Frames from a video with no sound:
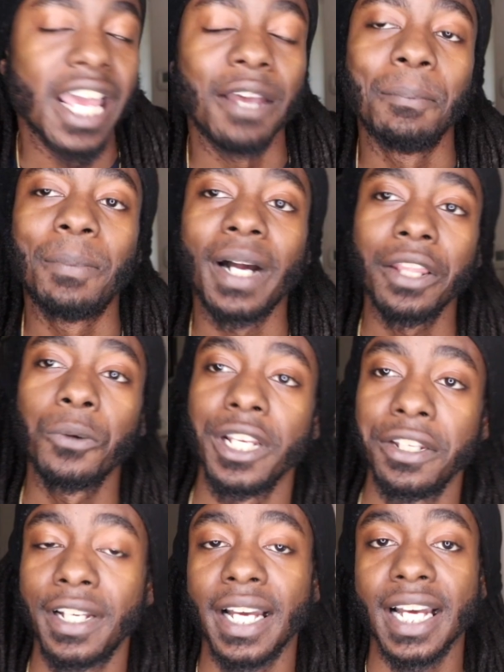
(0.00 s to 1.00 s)
And by the way,
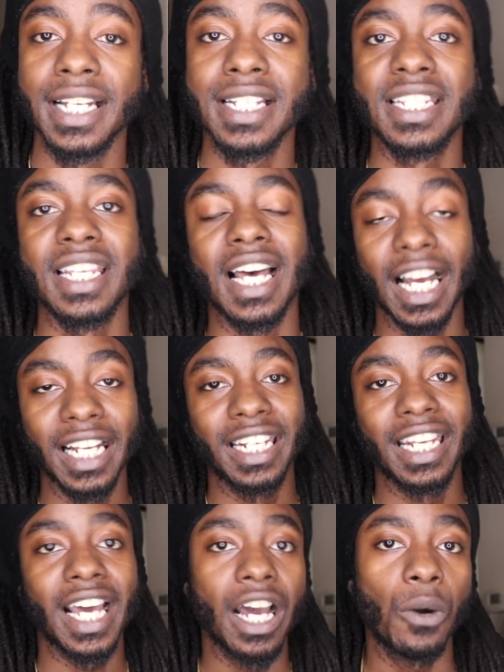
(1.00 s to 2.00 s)
you guys, I
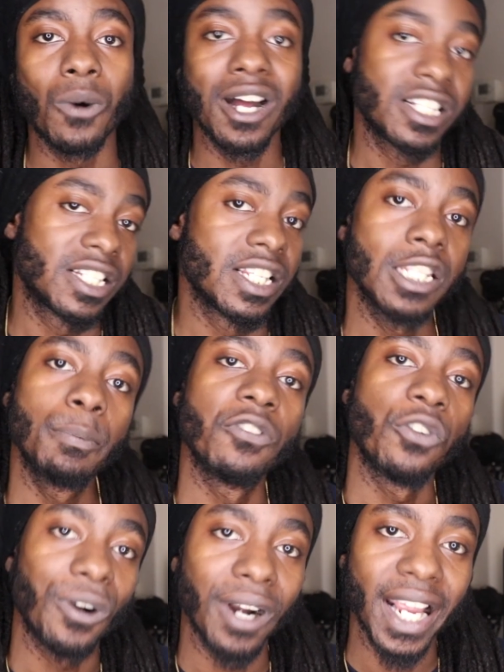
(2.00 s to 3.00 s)
did not watch this
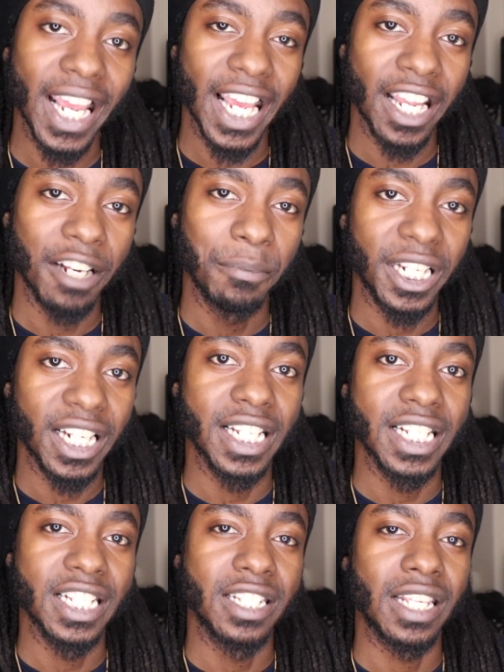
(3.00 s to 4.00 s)
beforehand
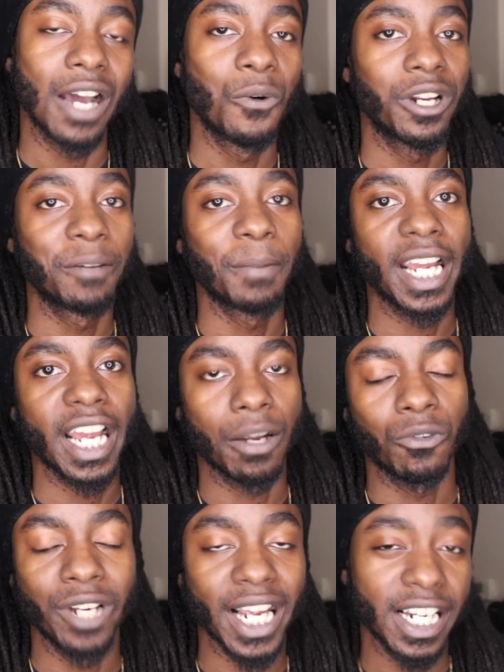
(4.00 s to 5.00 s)
because I wanted my
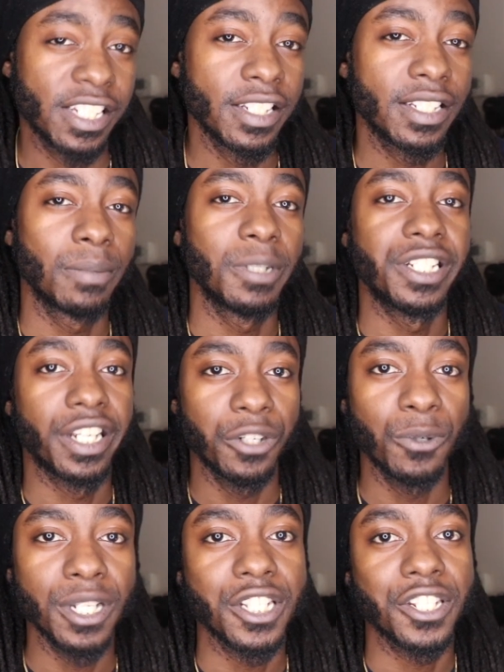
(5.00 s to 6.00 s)
reaction to be
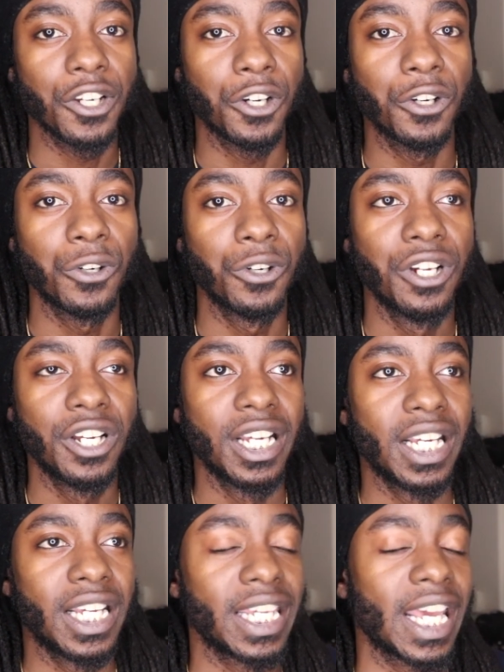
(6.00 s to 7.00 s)
genuine. So
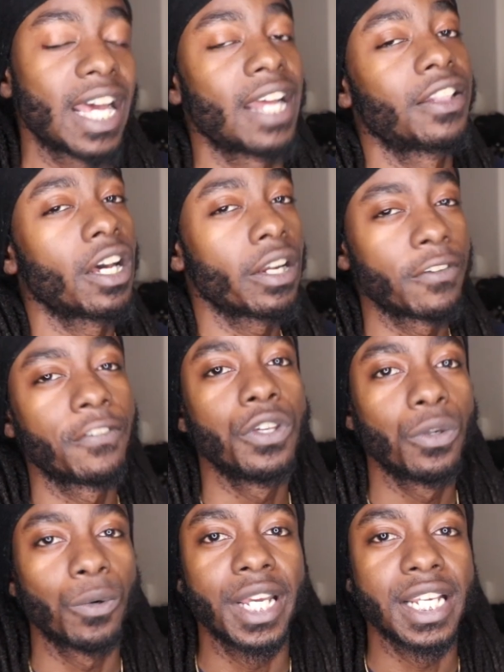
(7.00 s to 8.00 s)
yeah, I thought of a
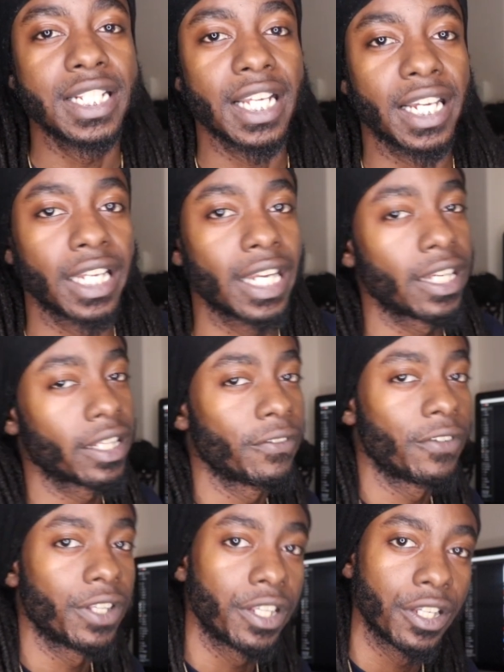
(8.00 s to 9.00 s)
few ways I can edit the
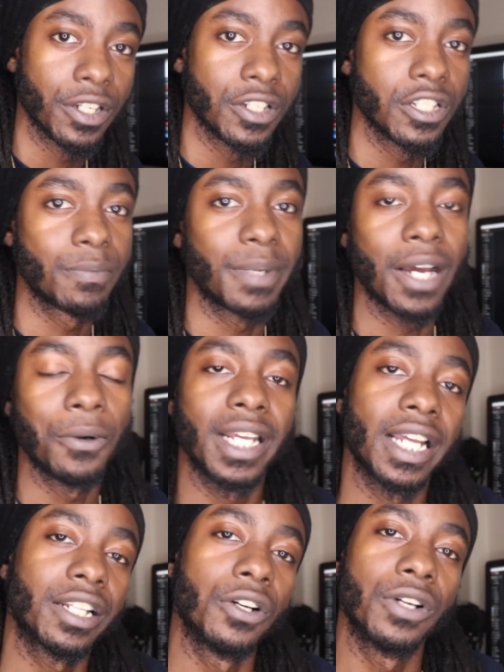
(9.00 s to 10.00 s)
videos, but I would
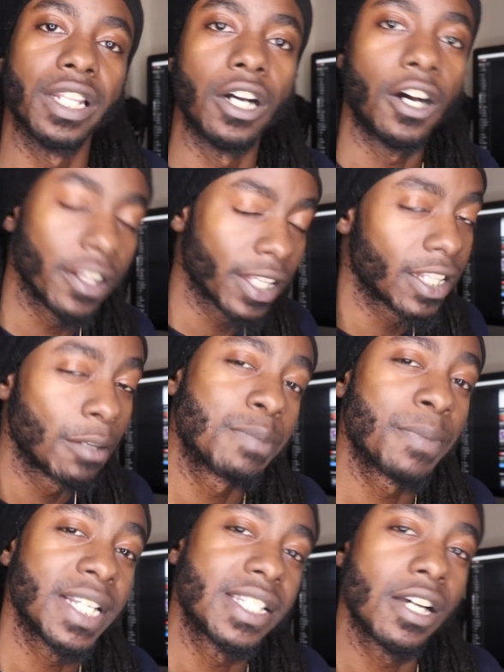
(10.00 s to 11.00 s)
have to go get all the
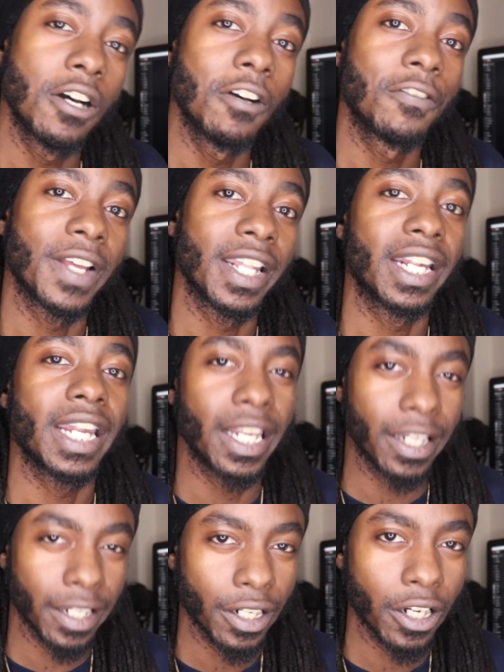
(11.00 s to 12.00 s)
clips myself and then
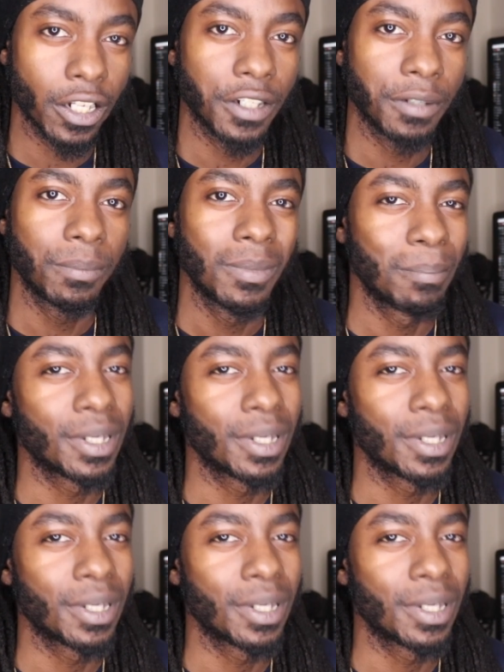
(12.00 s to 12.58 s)
editing on them.